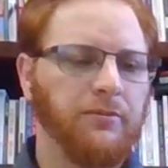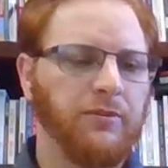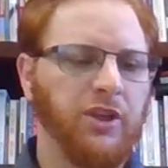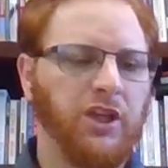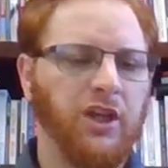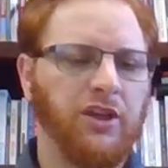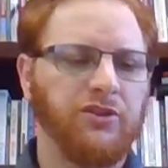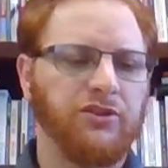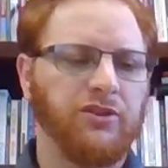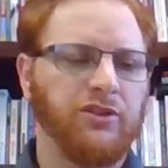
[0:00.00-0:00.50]

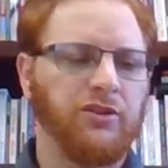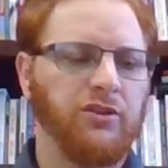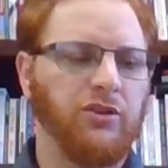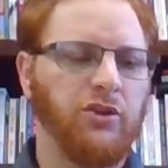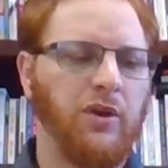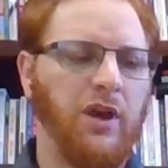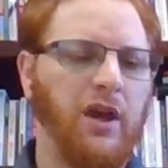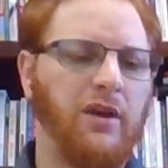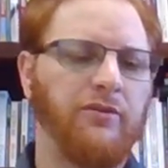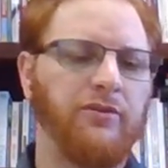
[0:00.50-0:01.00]
because
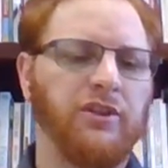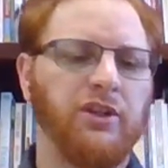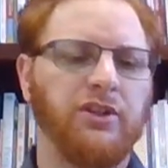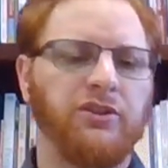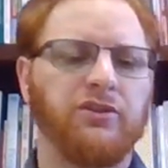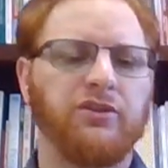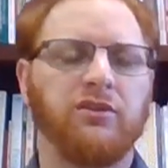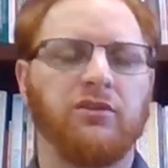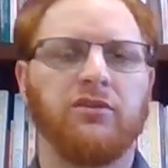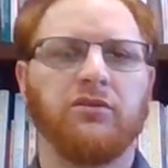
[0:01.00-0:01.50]
you have
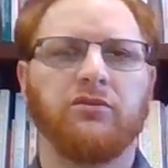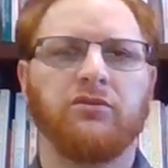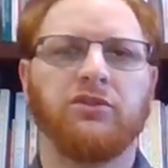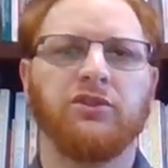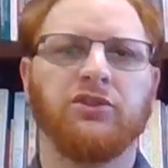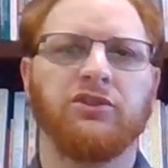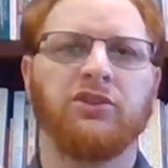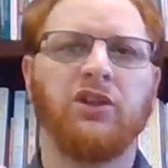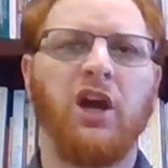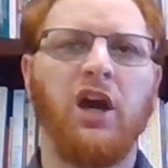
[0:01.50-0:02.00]
this
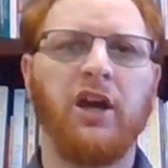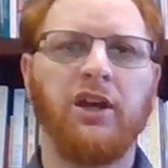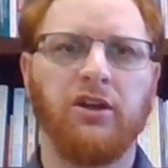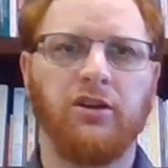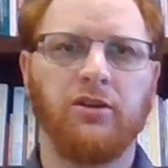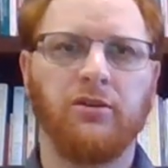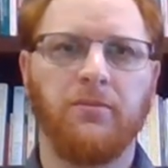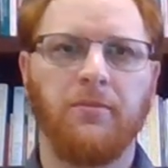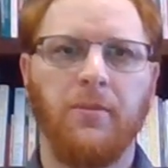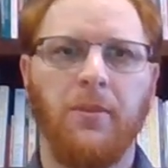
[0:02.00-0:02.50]

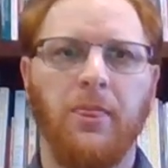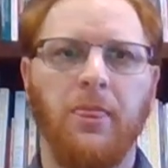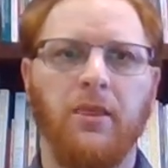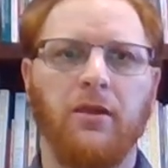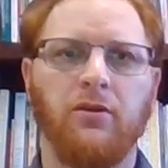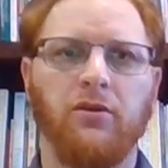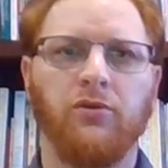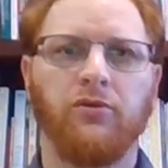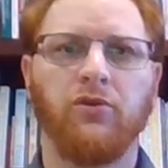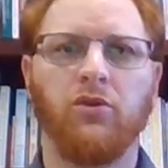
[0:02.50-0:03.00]
desire
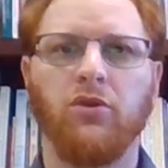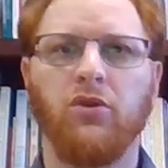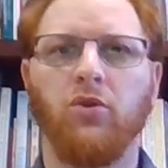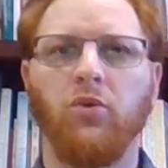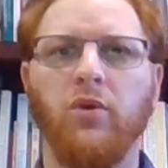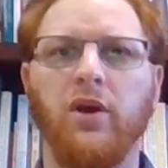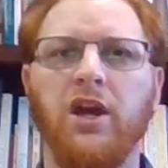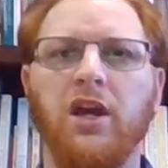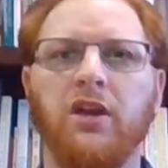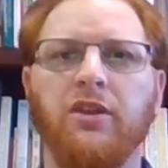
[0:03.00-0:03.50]
for the
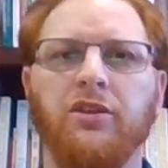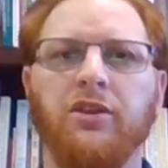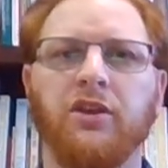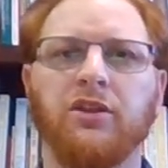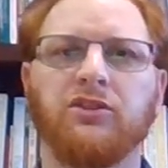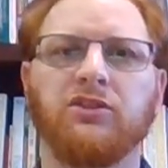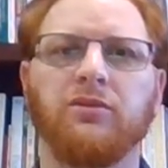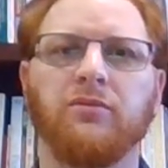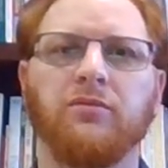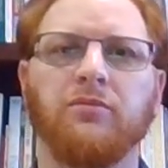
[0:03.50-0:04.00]
way
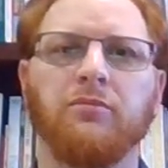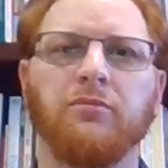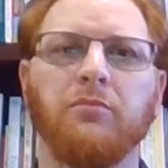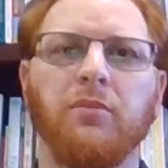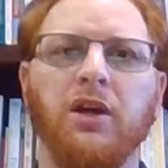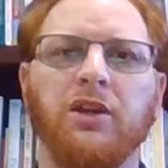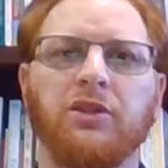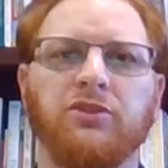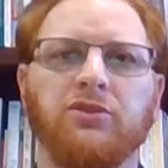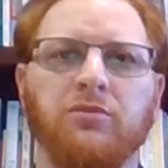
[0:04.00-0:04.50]
things
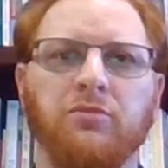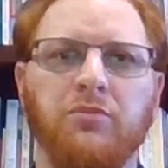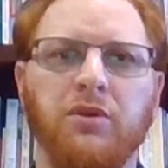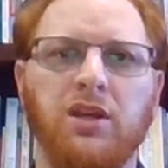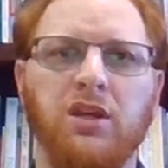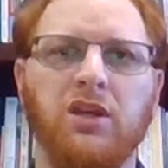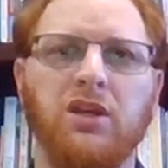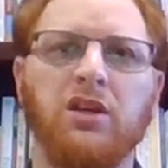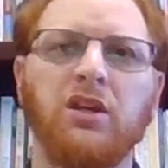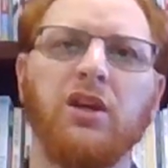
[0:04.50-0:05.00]
must
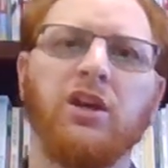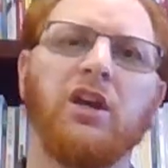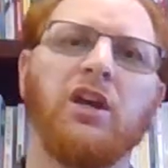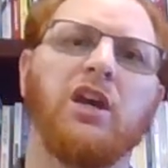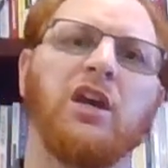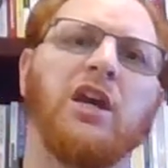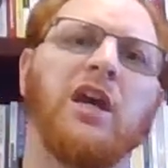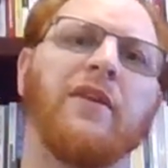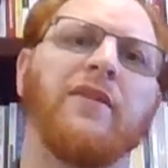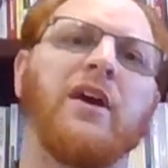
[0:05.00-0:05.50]
be,
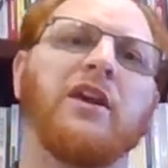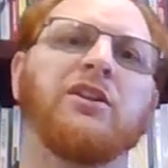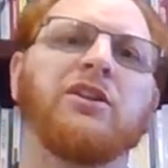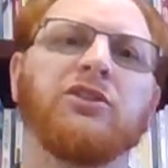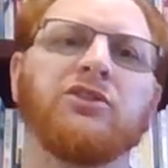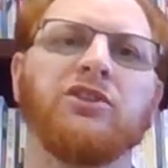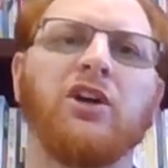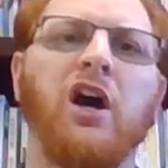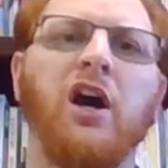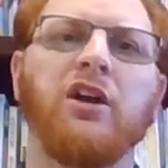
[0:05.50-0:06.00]
and that
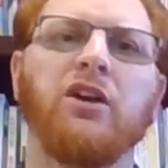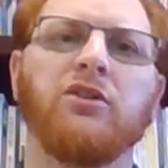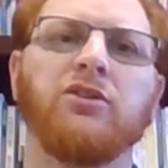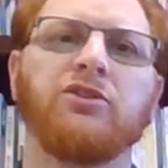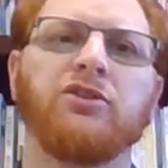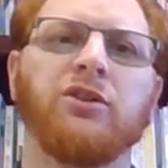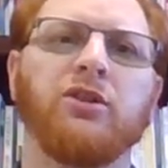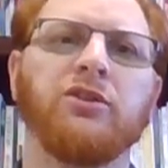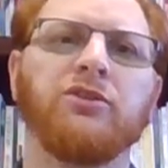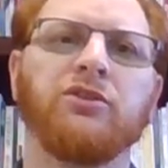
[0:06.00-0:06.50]
desire
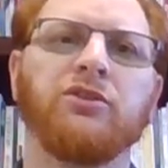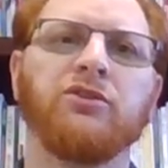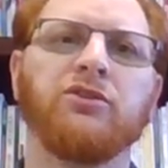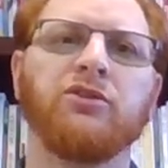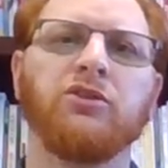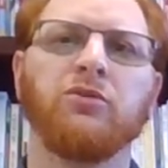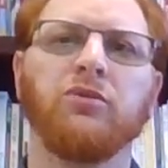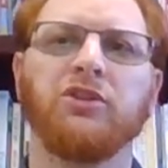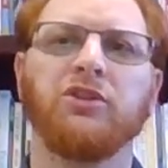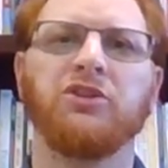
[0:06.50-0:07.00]
turns
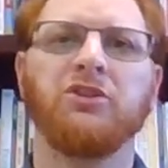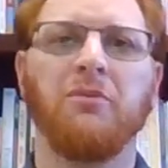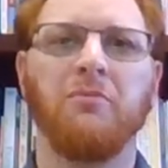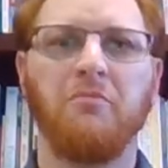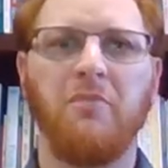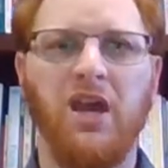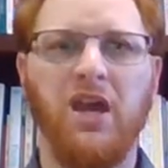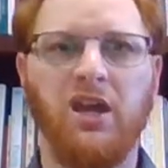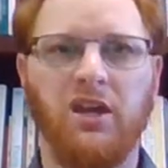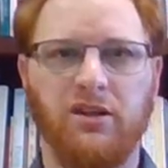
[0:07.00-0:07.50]
into a
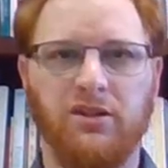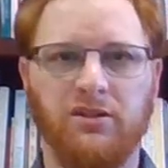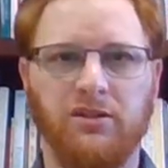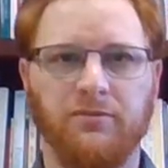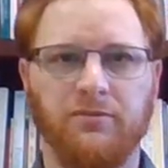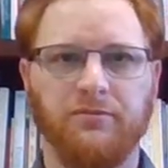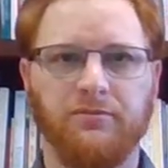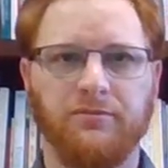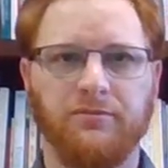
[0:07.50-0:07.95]
demand.